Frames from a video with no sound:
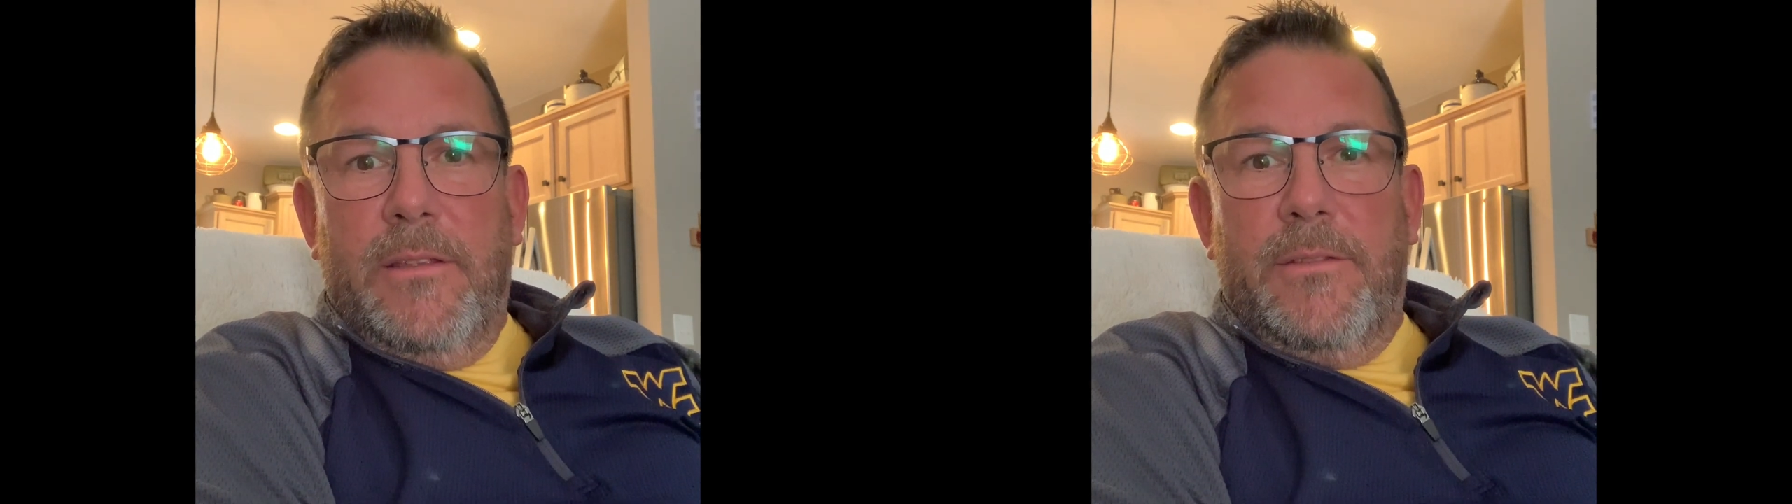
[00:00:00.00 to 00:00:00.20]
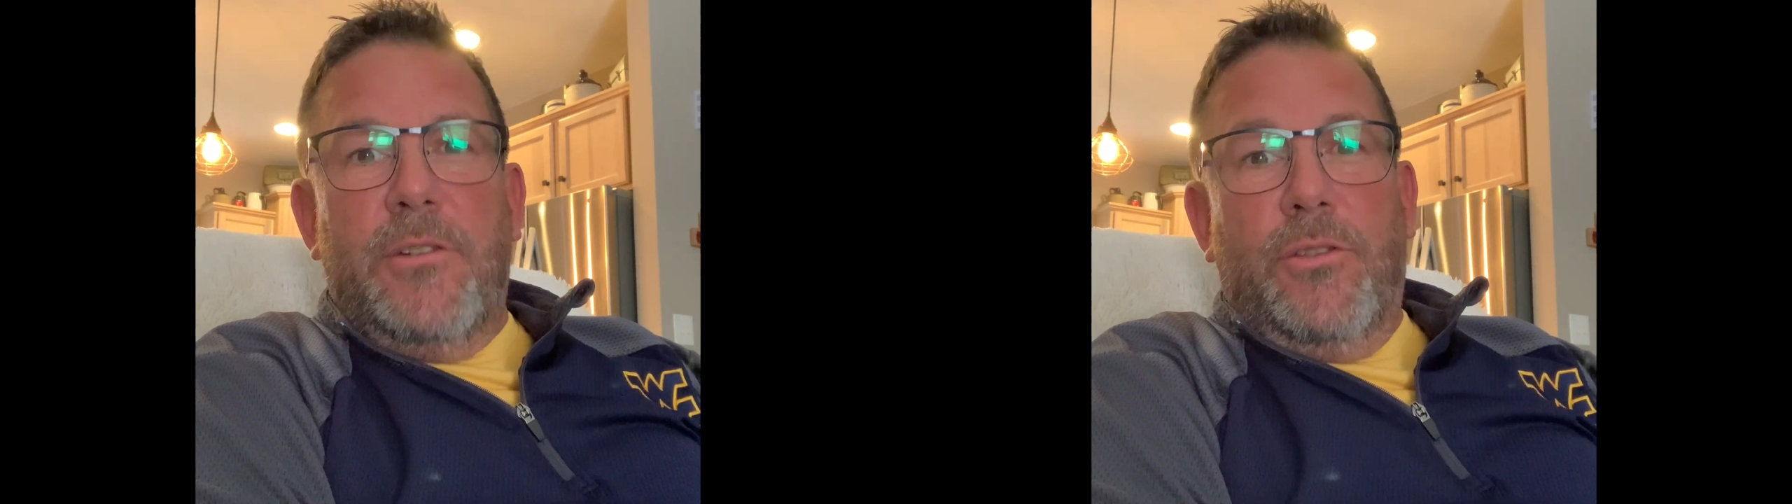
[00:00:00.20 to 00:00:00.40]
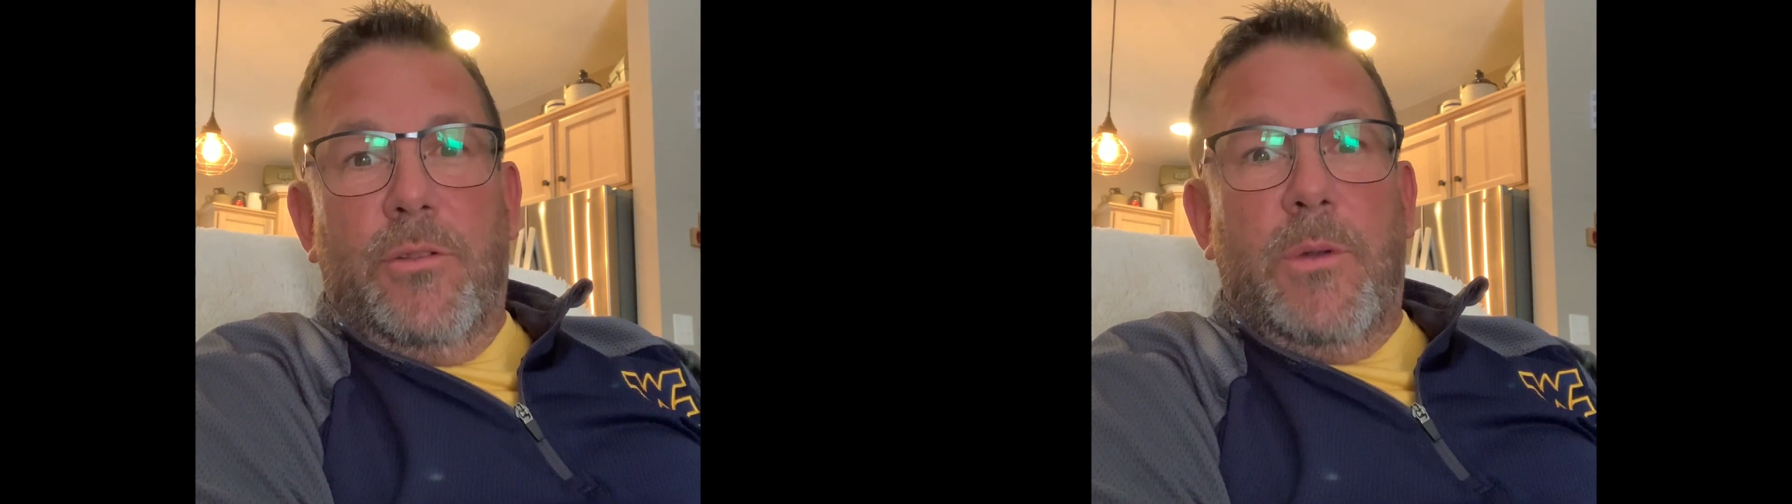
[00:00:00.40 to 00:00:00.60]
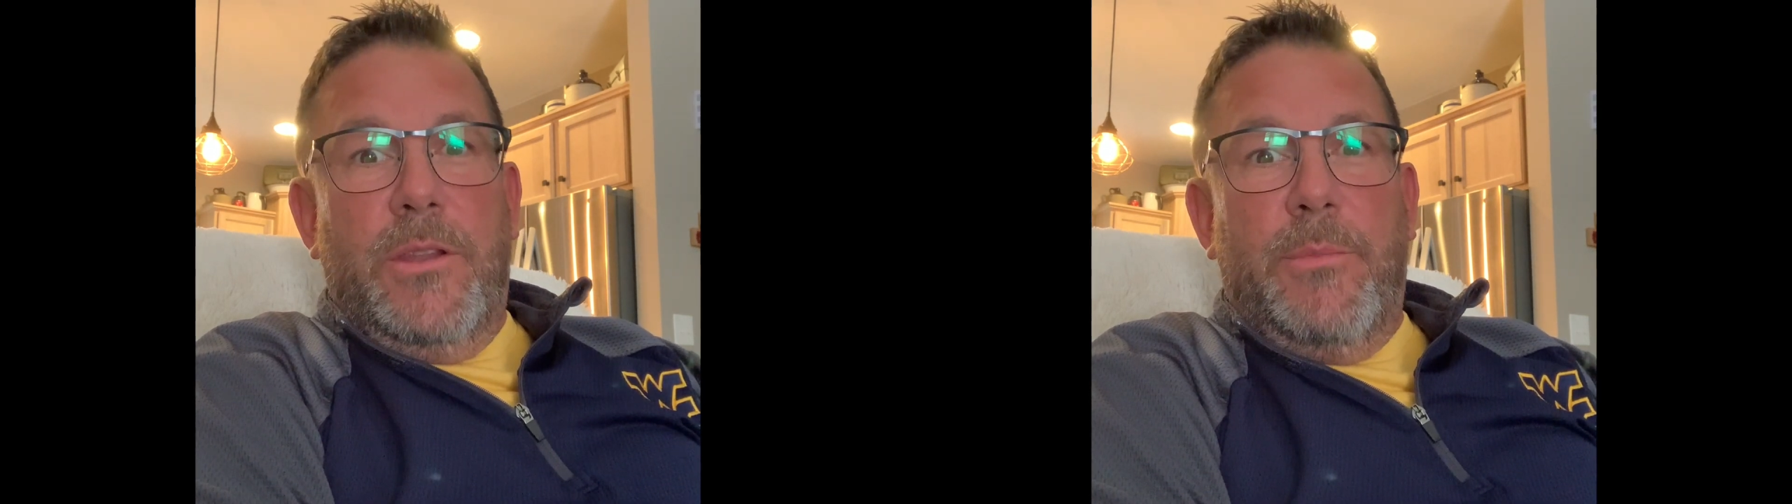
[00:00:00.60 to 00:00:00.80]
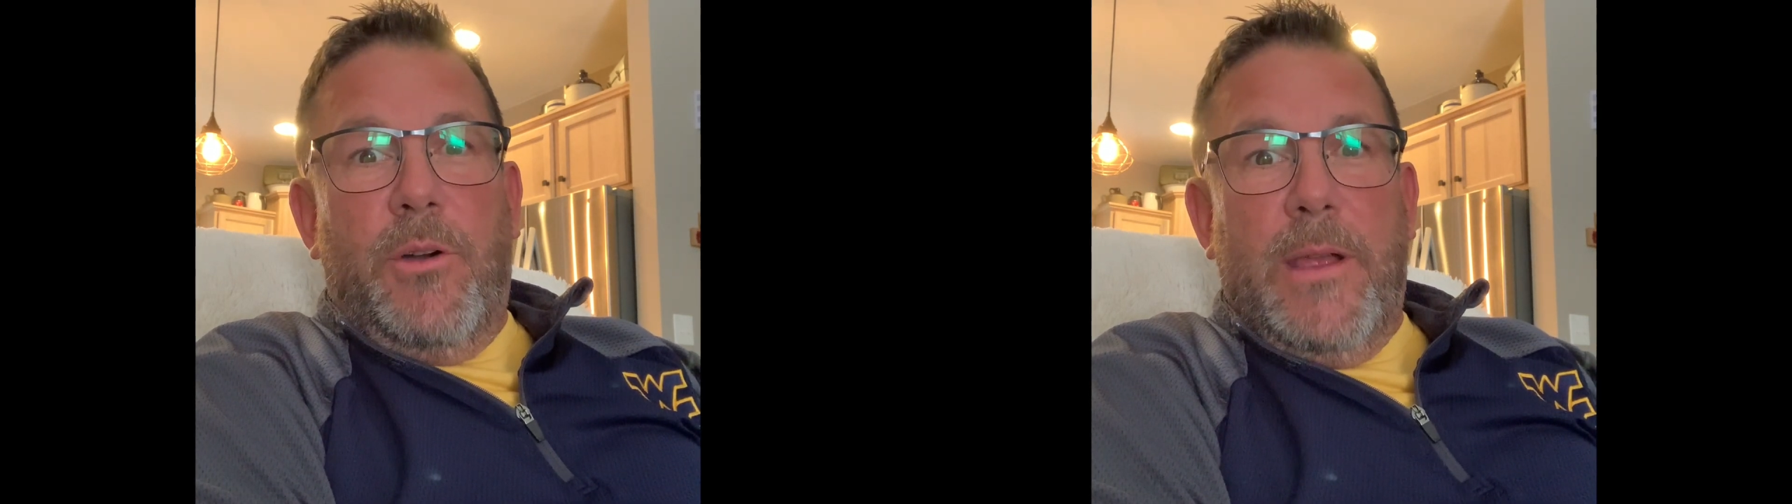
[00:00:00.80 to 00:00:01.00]
They're going to run
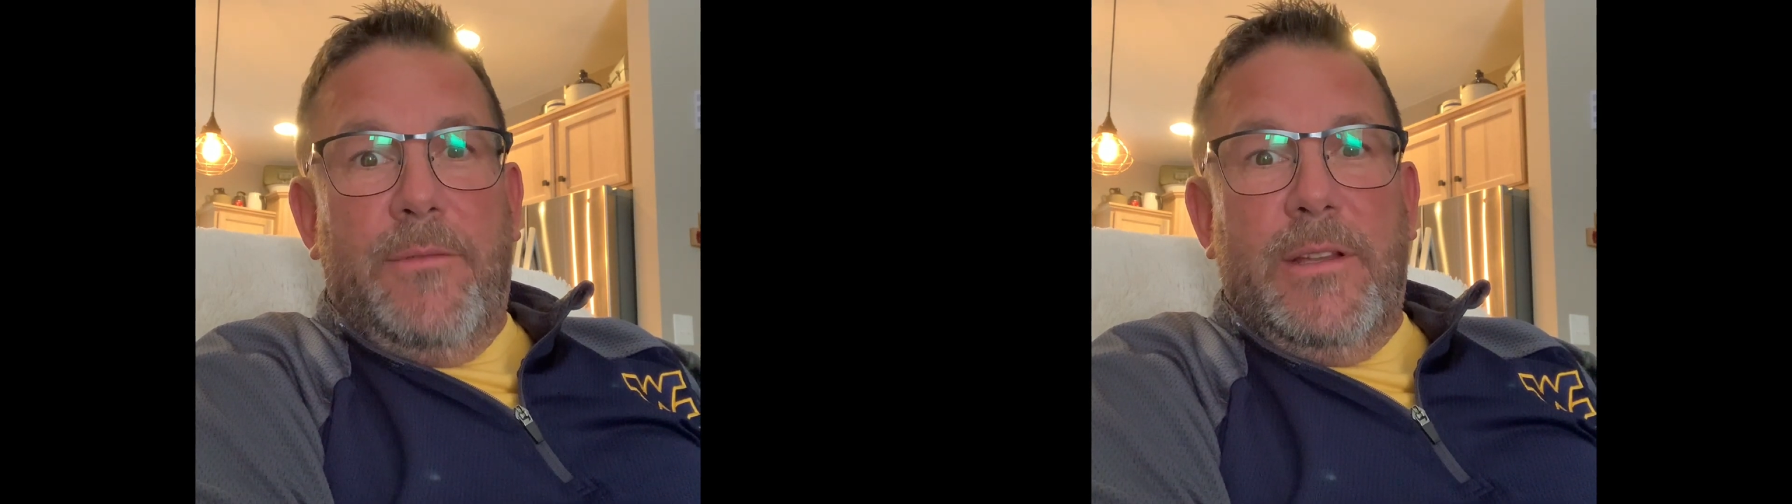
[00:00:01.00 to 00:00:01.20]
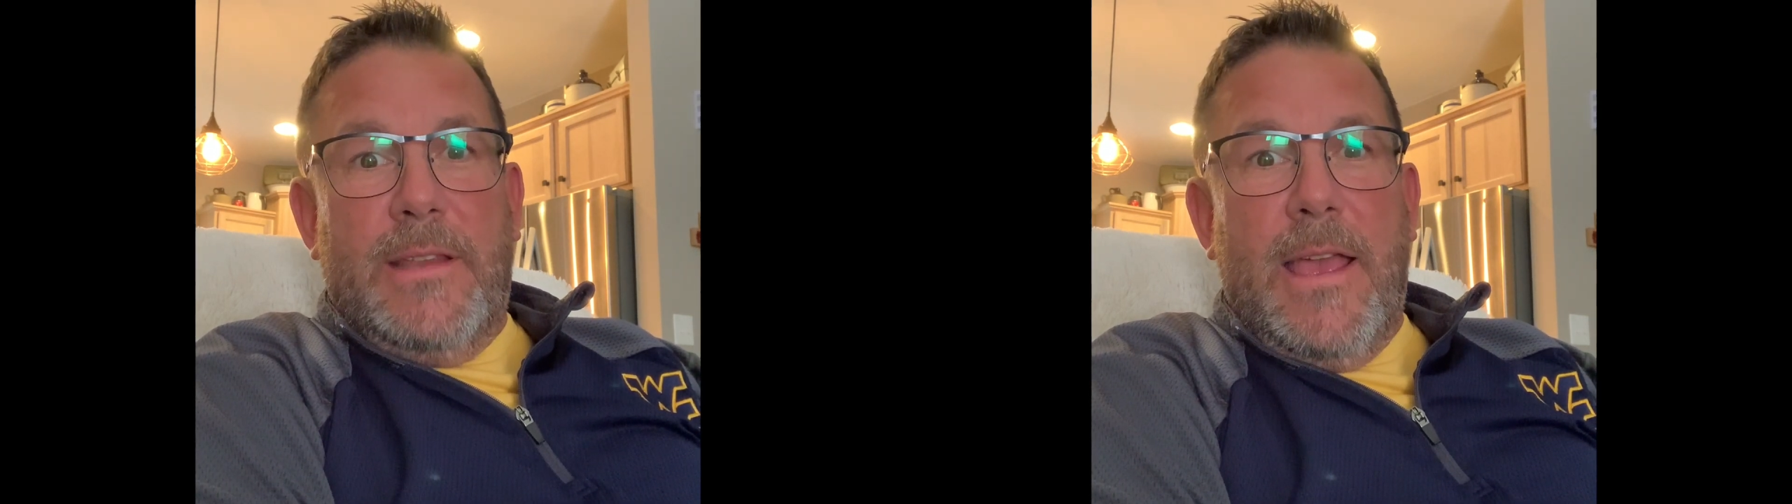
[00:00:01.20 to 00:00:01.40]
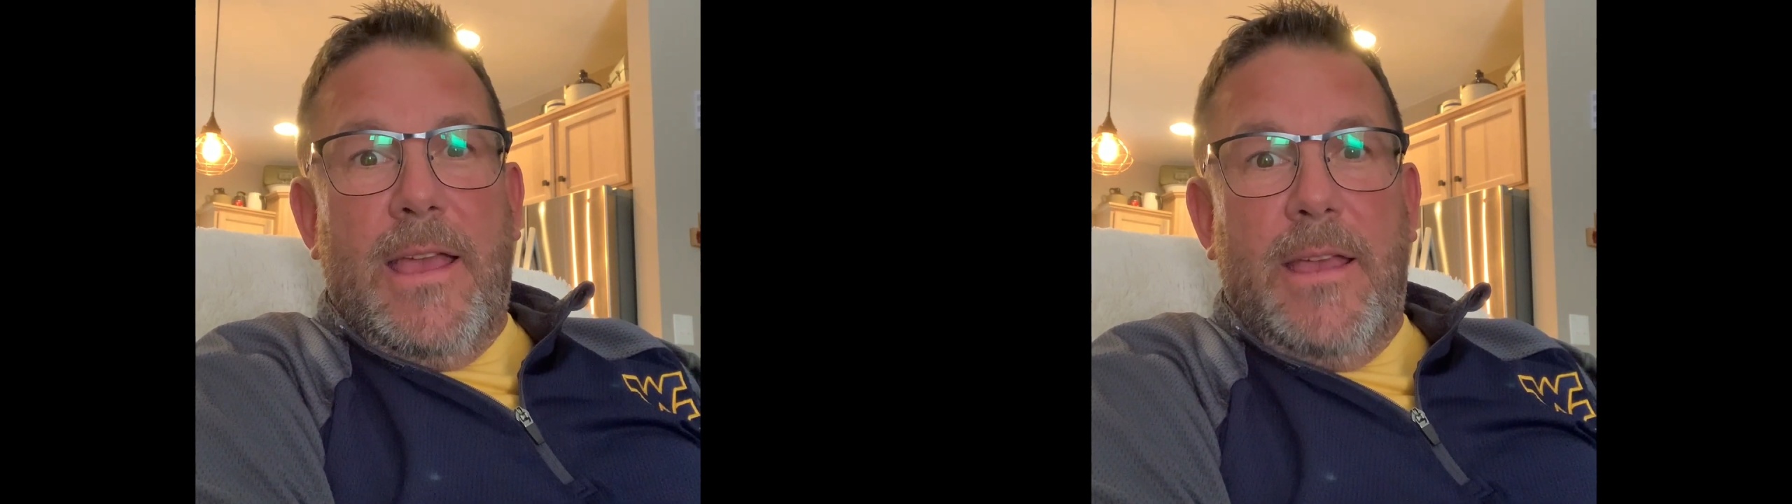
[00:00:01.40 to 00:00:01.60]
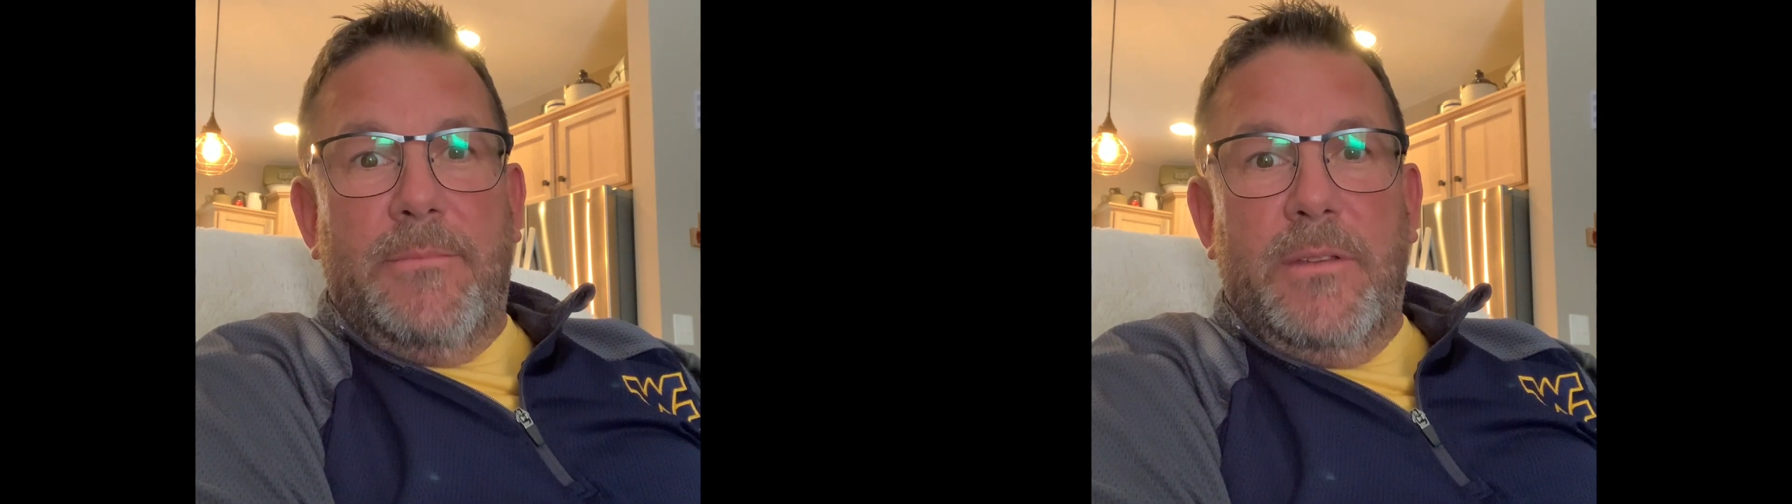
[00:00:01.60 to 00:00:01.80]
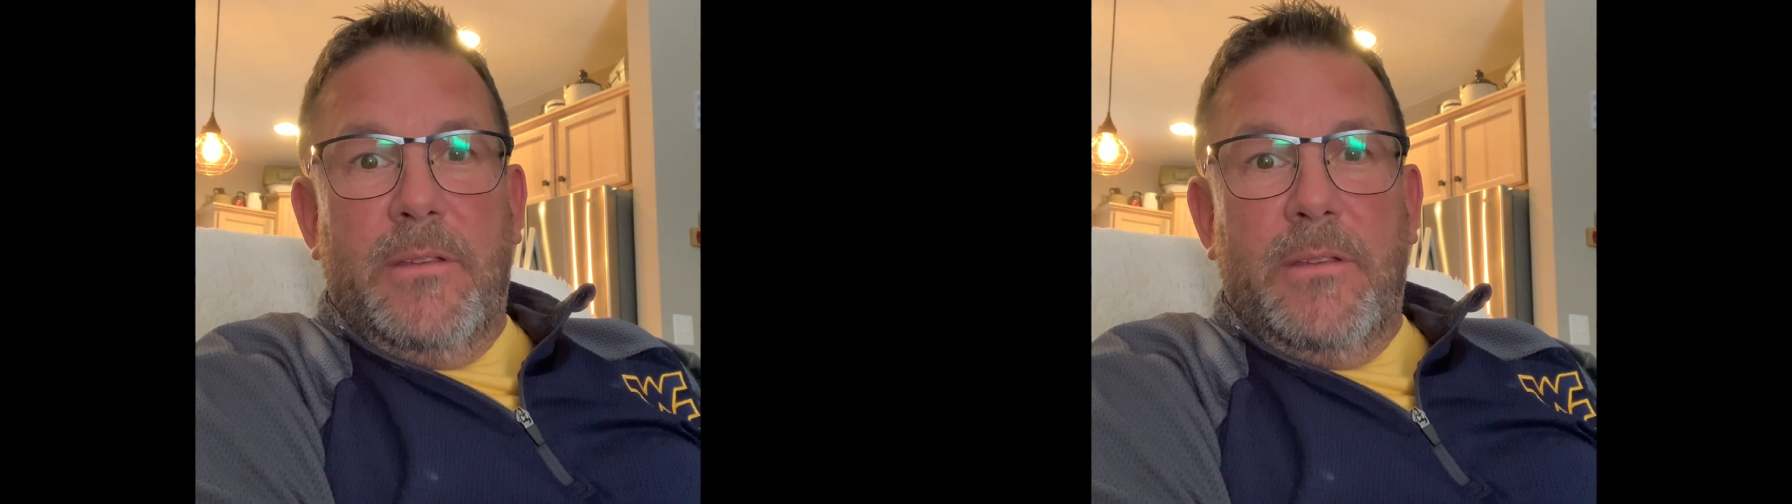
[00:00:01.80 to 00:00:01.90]
the ball every time,